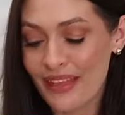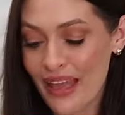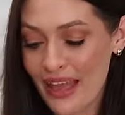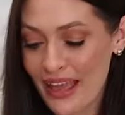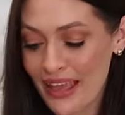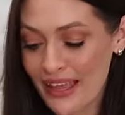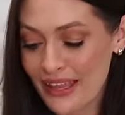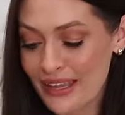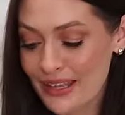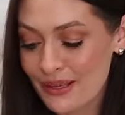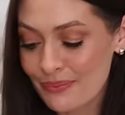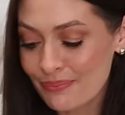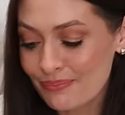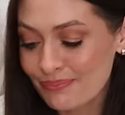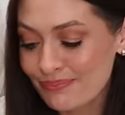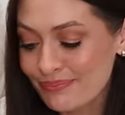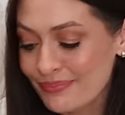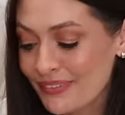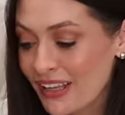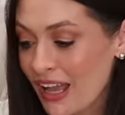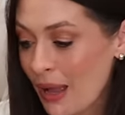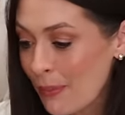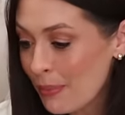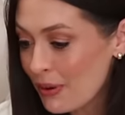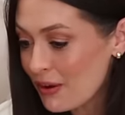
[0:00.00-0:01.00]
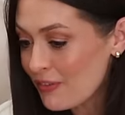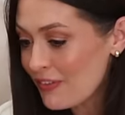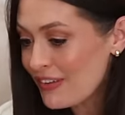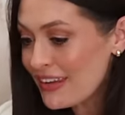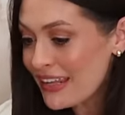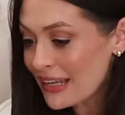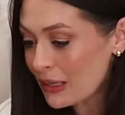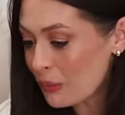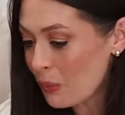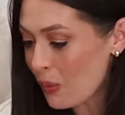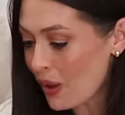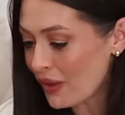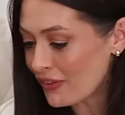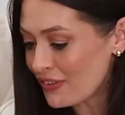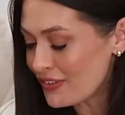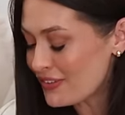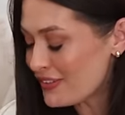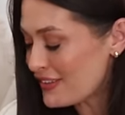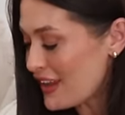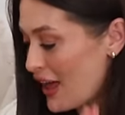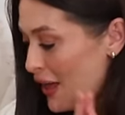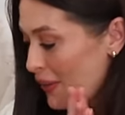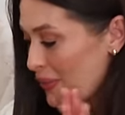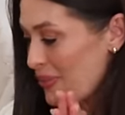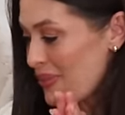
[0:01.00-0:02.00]
a couple of little ones
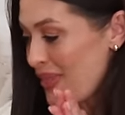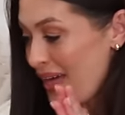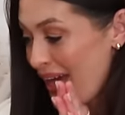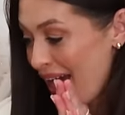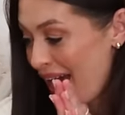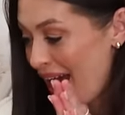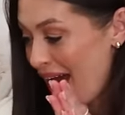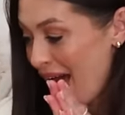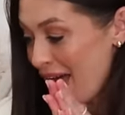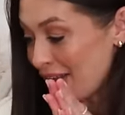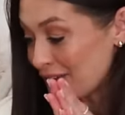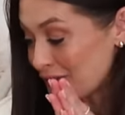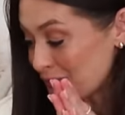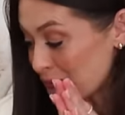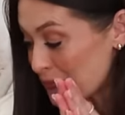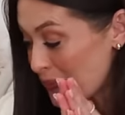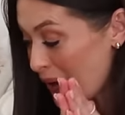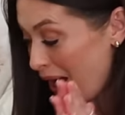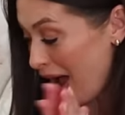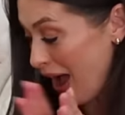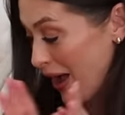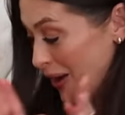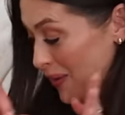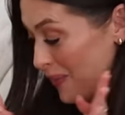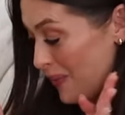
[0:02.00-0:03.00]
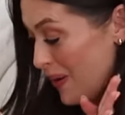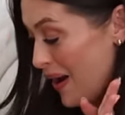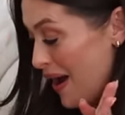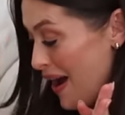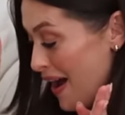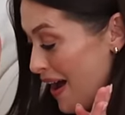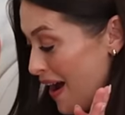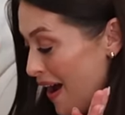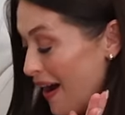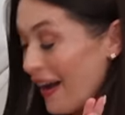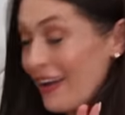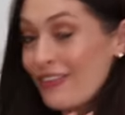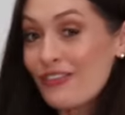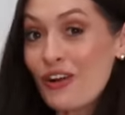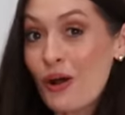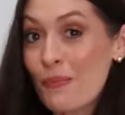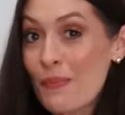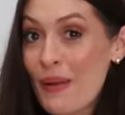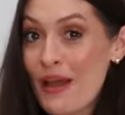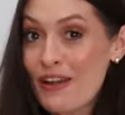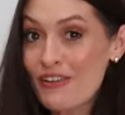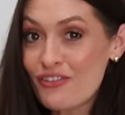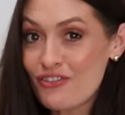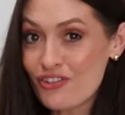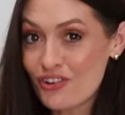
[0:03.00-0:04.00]
down there as well. I've got a
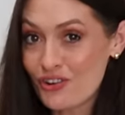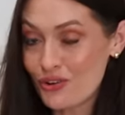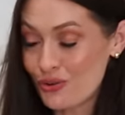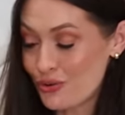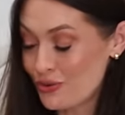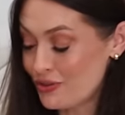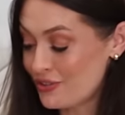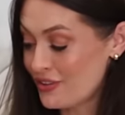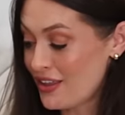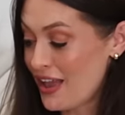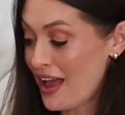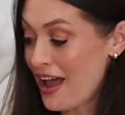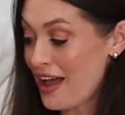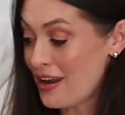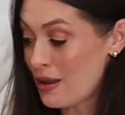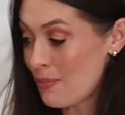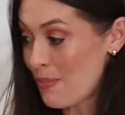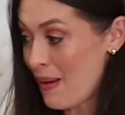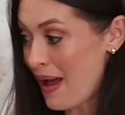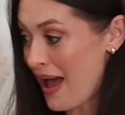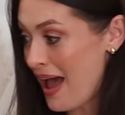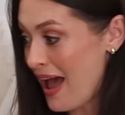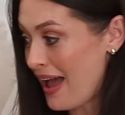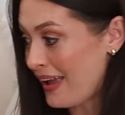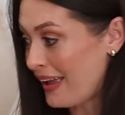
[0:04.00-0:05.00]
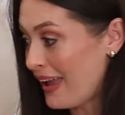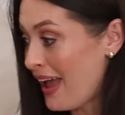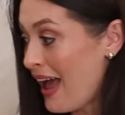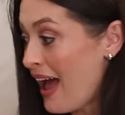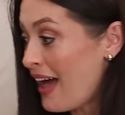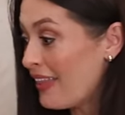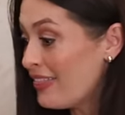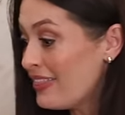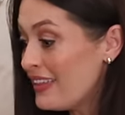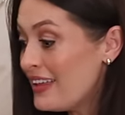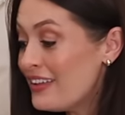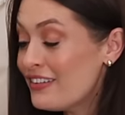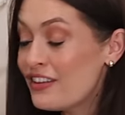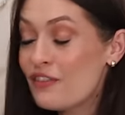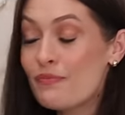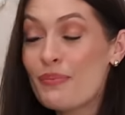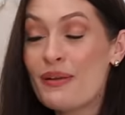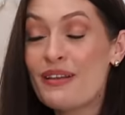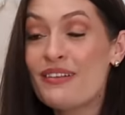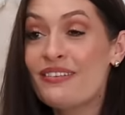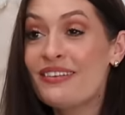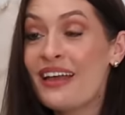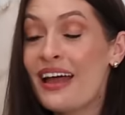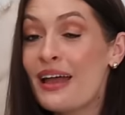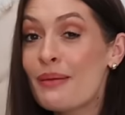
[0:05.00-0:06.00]
pair of shoes and a bag, and these have
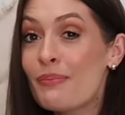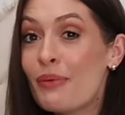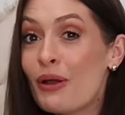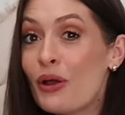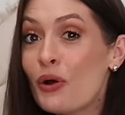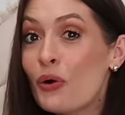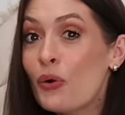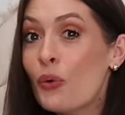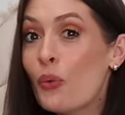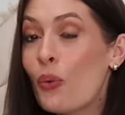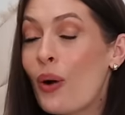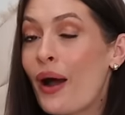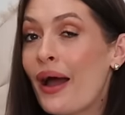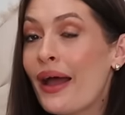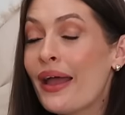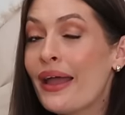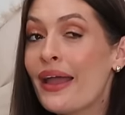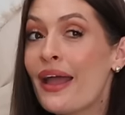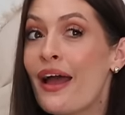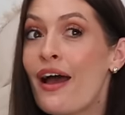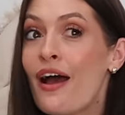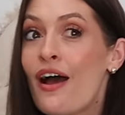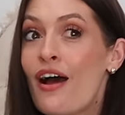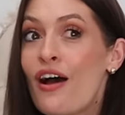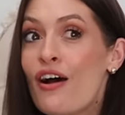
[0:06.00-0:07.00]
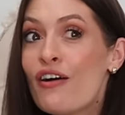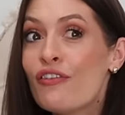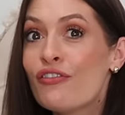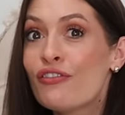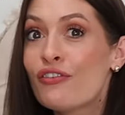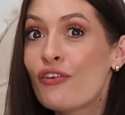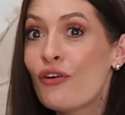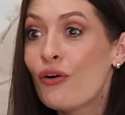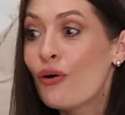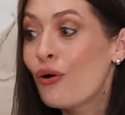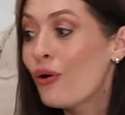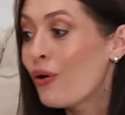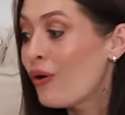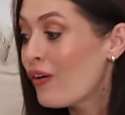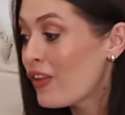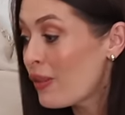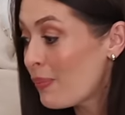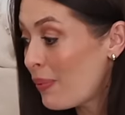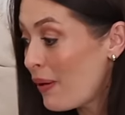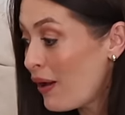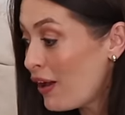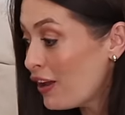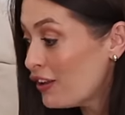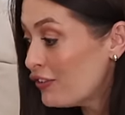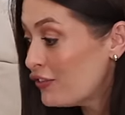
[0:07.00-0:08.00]
been sat in my hallway for the
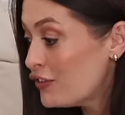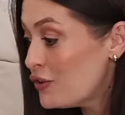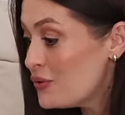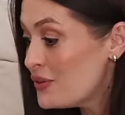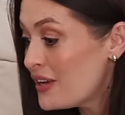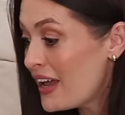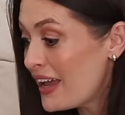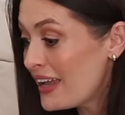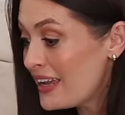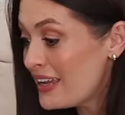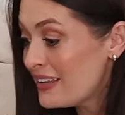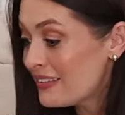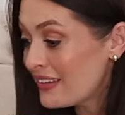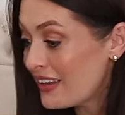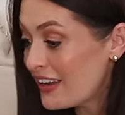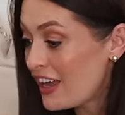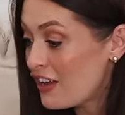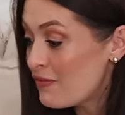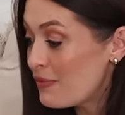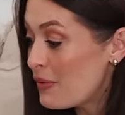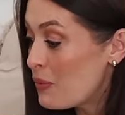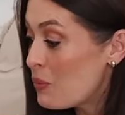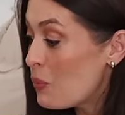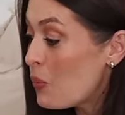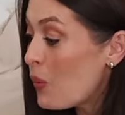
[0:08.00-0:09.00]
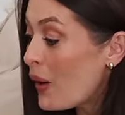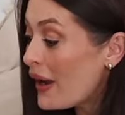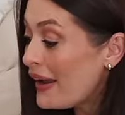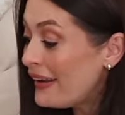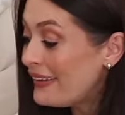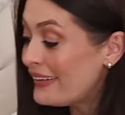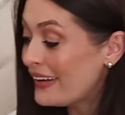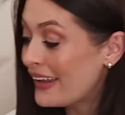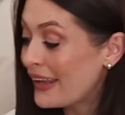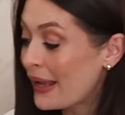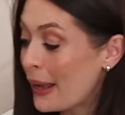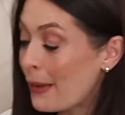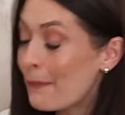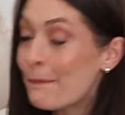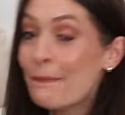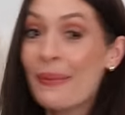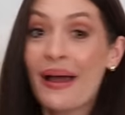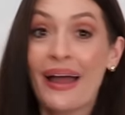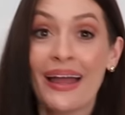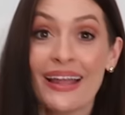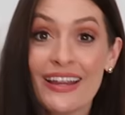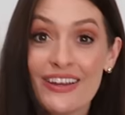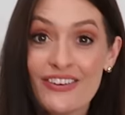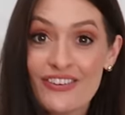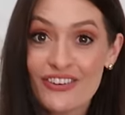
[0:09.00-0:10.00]
past few days, and I've been waiting
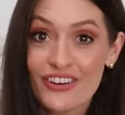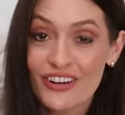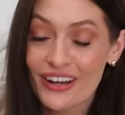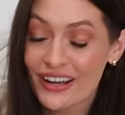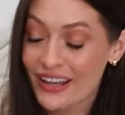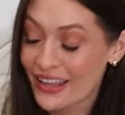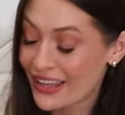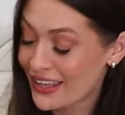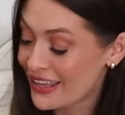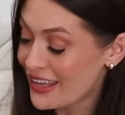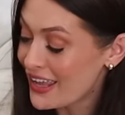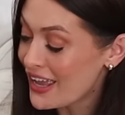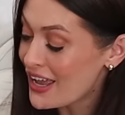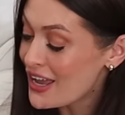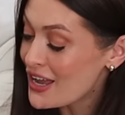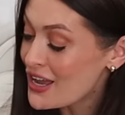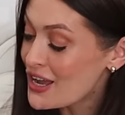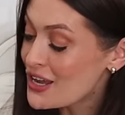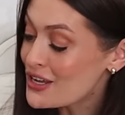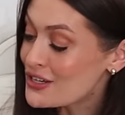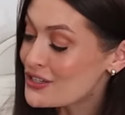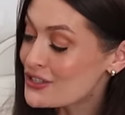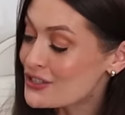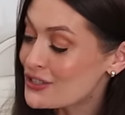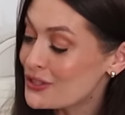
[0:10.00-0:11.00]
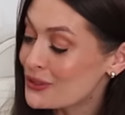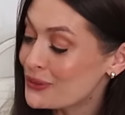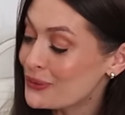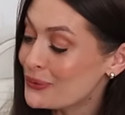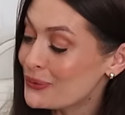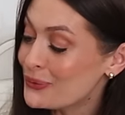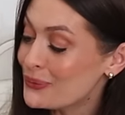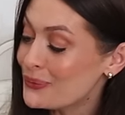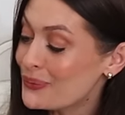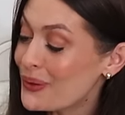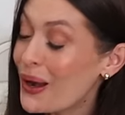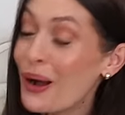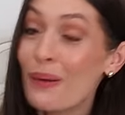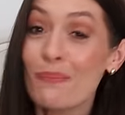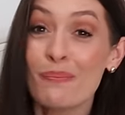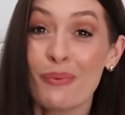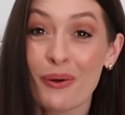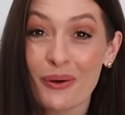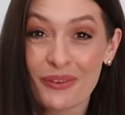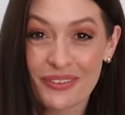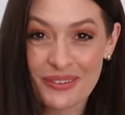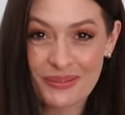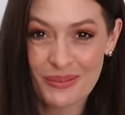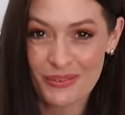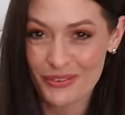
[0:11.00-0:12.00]
patiently to
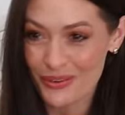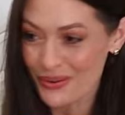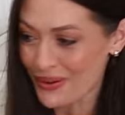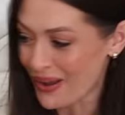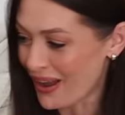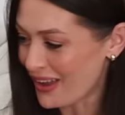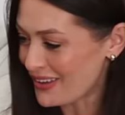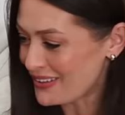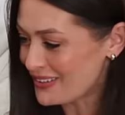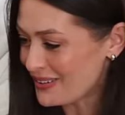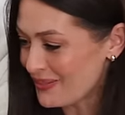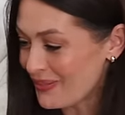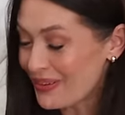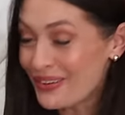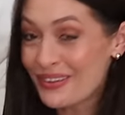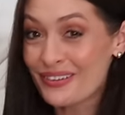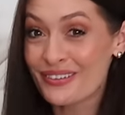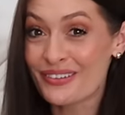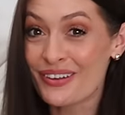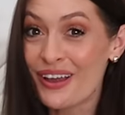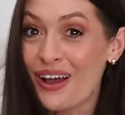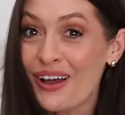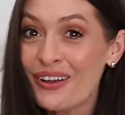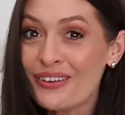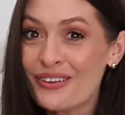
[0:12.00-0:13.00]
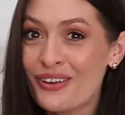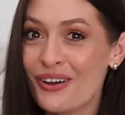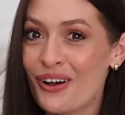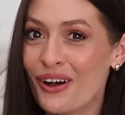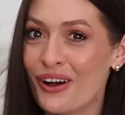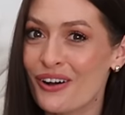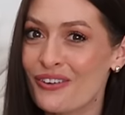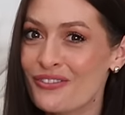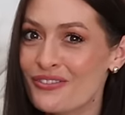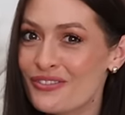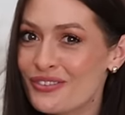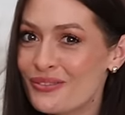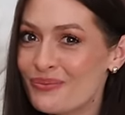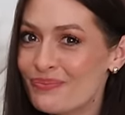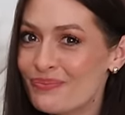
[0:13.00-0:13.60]
unbox them with you guys. So I'm gonna start off